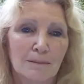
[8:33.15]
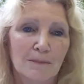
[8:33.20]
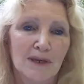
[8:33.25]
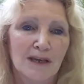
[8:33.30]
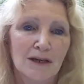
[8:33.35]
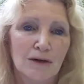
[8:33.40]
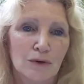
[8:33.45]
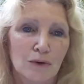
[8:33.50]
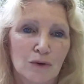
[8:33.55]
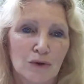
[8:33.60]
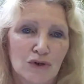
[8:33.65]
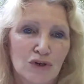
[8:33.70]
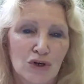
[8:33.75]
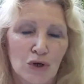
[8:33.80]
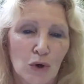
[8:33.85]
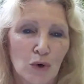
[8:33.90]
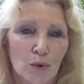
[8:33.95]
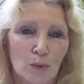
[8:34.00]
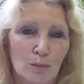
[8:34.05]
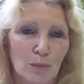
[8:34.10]
in
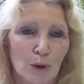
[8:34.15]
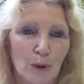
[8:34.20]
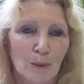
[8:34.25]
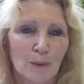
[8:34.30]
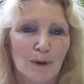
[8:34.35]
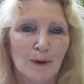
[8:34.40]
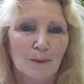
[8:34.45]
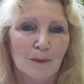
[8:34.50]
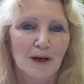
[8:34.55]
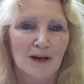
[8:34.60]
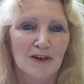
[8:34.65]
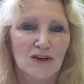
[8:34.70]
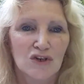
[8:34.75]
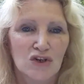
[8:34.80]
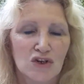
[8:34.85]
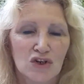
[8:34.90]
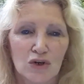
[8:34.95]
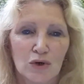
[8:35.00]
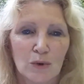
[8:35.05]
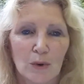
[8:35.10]
October. We went
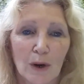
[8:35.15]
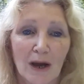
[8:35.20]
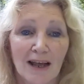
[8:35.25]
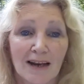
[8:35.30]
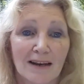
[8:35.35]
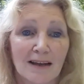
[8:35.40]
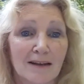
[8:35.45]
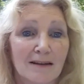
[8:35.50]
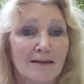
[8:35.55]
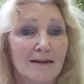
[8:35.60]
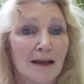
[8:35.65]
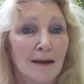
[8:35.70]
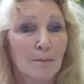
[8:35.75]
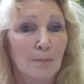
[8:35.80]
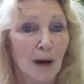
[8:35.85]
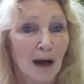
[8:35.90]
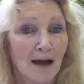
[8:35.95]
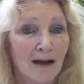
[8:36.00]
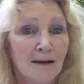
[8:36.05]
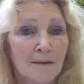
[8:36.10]
to
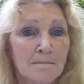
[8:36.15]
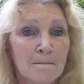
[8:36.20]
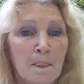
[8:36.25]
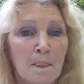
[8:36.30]
Alet-les-Bains,